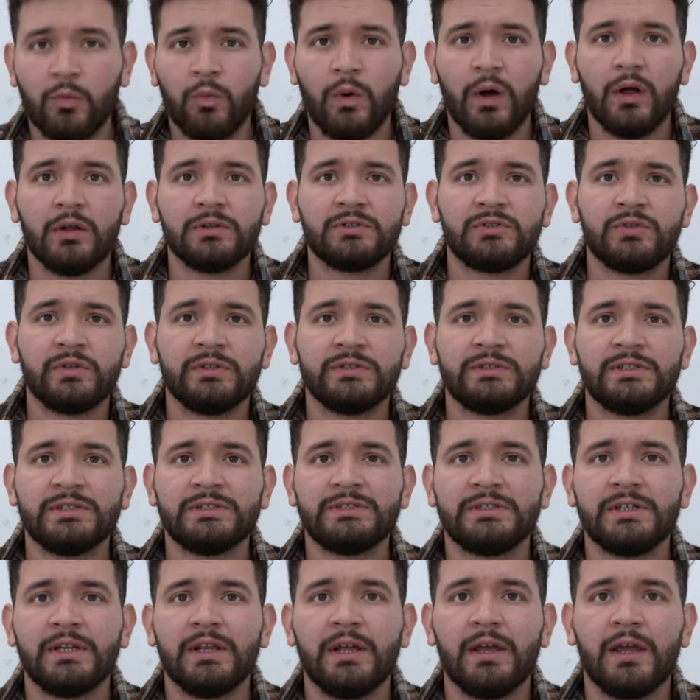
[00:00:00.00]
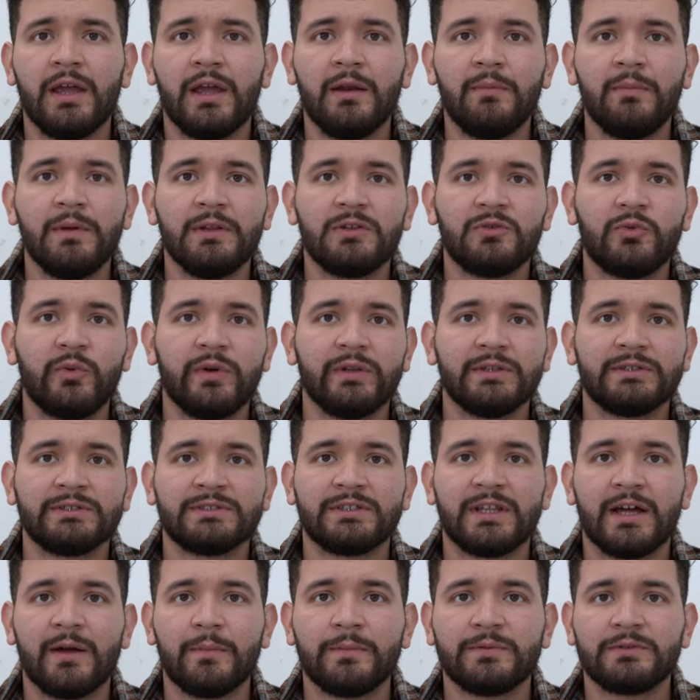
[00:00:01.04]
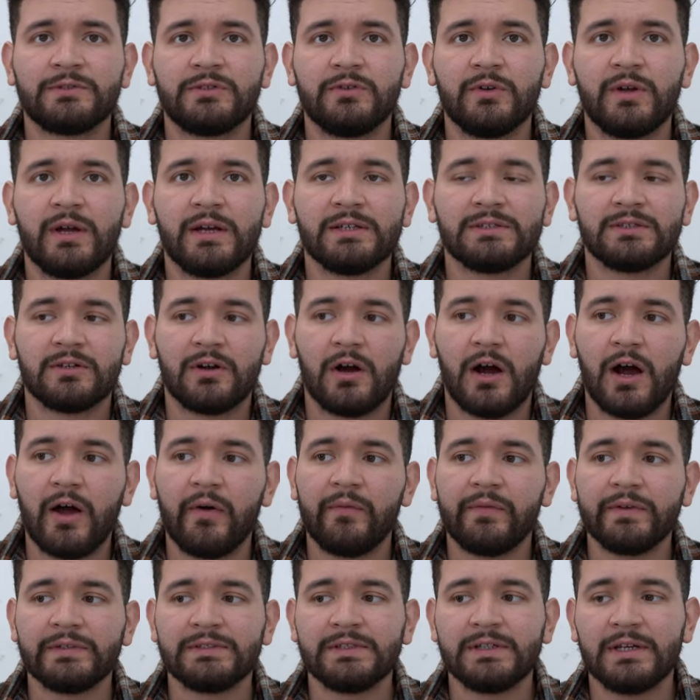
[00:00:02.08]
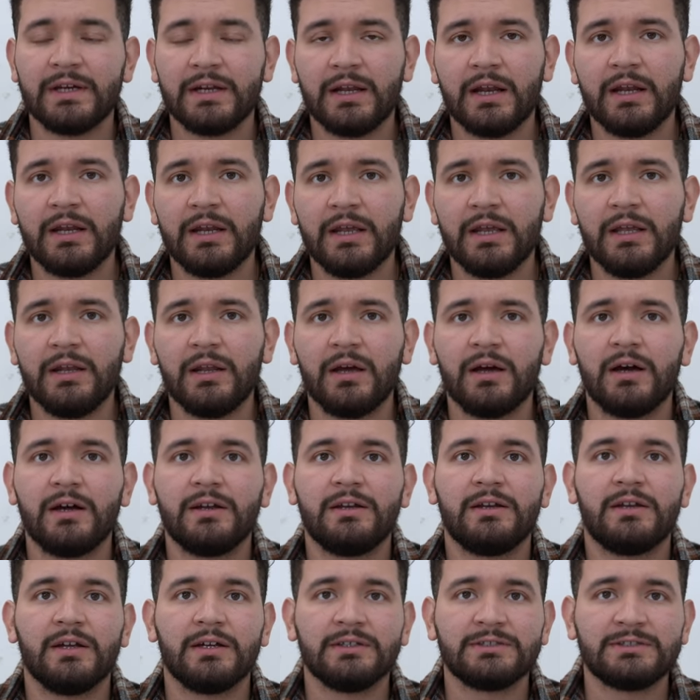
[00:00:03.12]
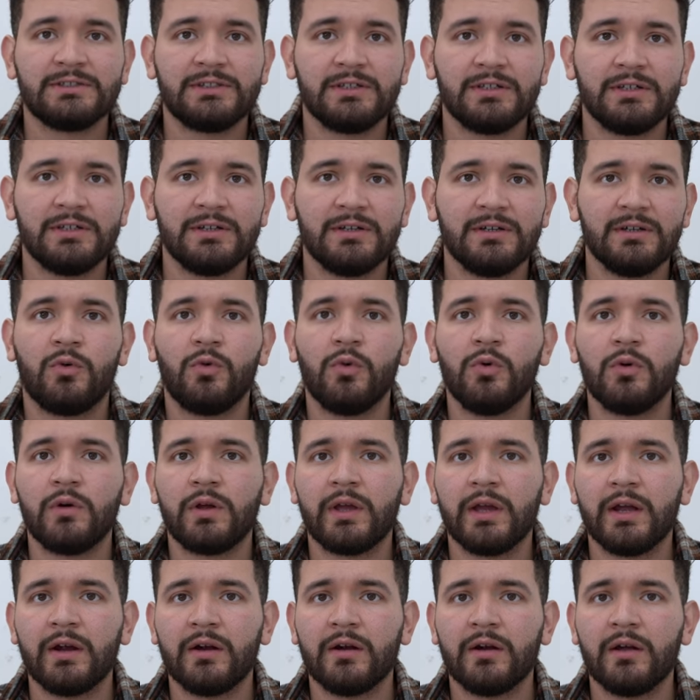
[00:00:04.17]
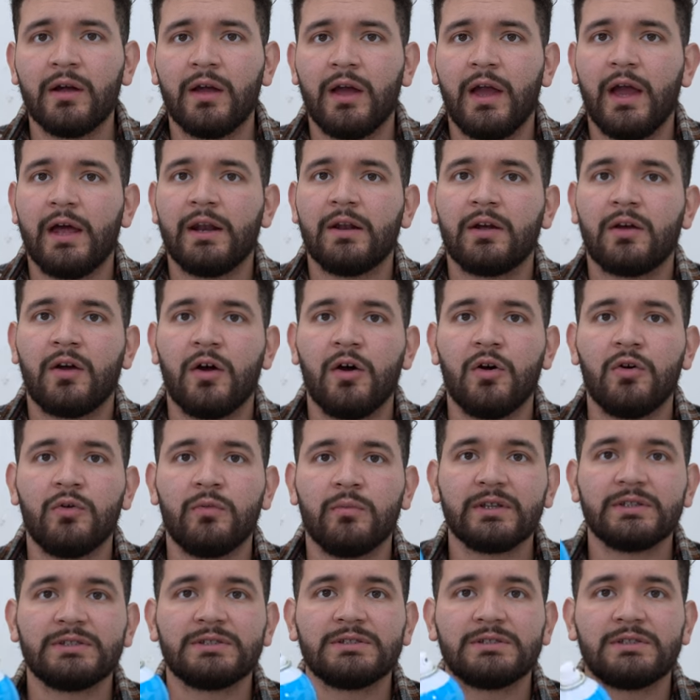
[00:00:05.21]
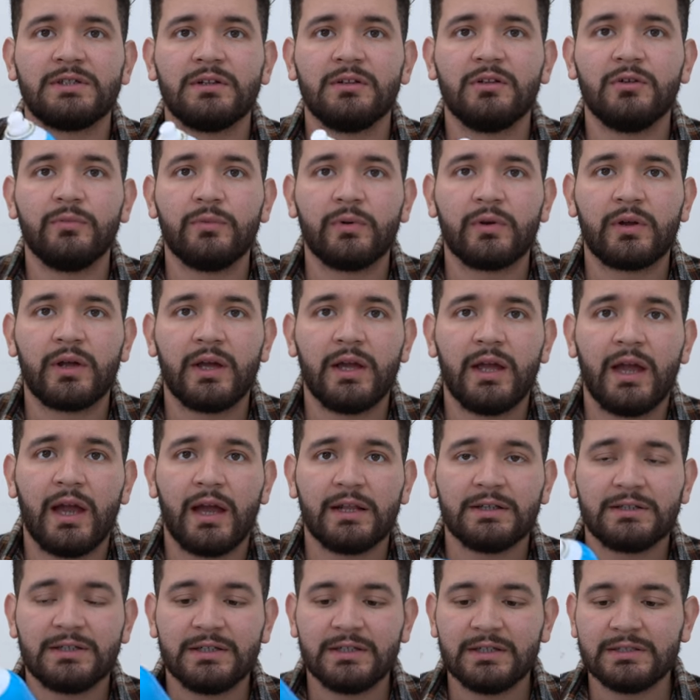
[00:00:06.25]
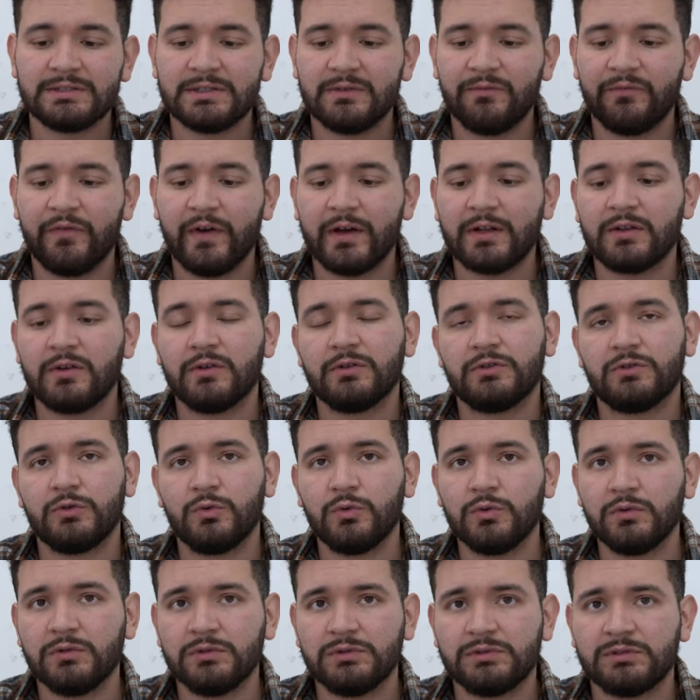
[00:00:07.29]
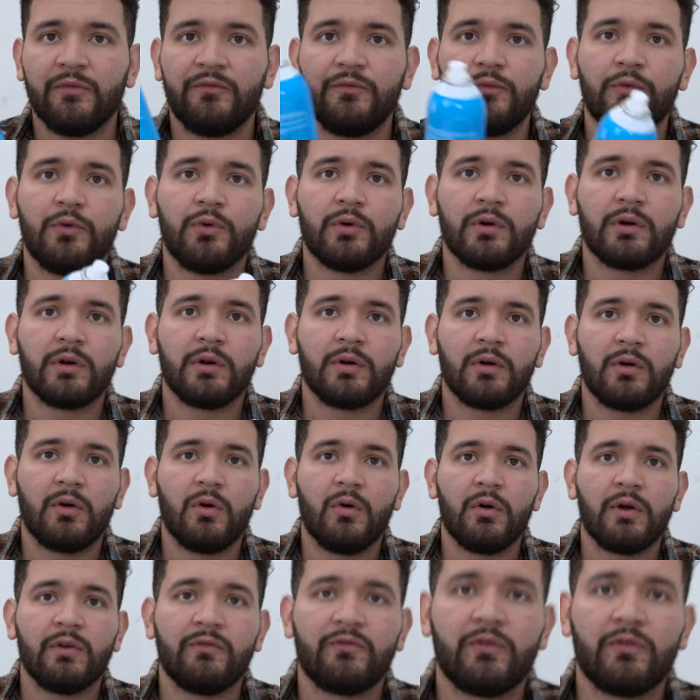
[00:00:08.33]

while transitioning in between steps, you guys are obviously gonna need a duster, cool care, and a comb. This is to lubricate and to disinfect your tools. Before going